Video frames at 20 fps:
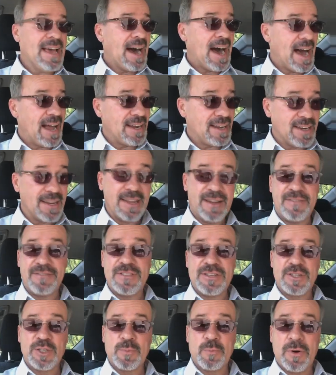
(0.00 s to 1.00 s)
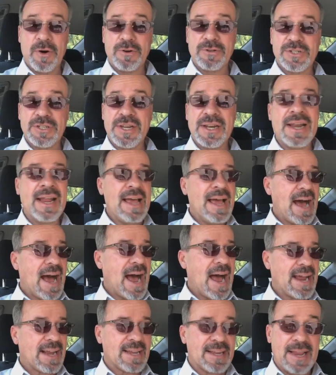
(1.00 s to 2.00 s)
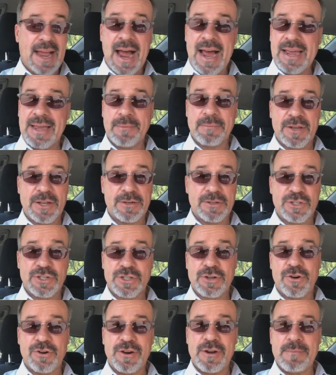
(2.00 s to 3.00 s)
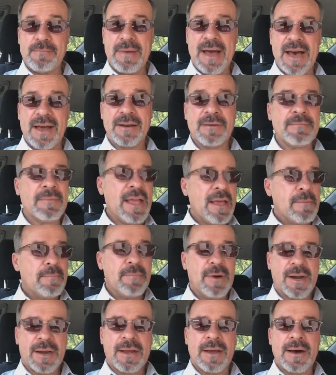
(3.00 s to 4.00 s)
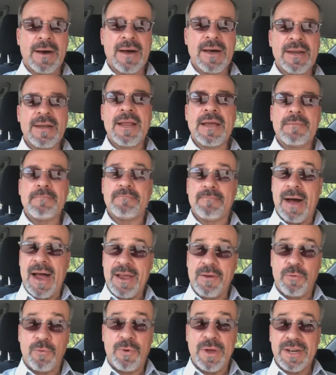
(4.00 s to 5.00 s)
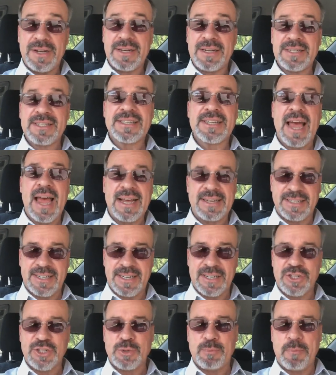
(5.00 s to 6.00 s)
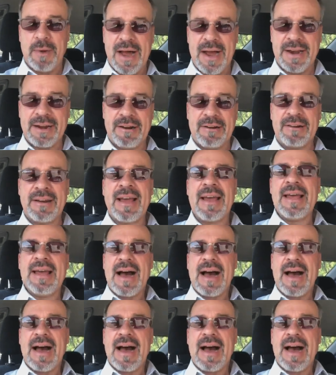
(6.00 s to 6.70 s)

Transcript: I love this person, I am concerned about them, but God, my witness has expired.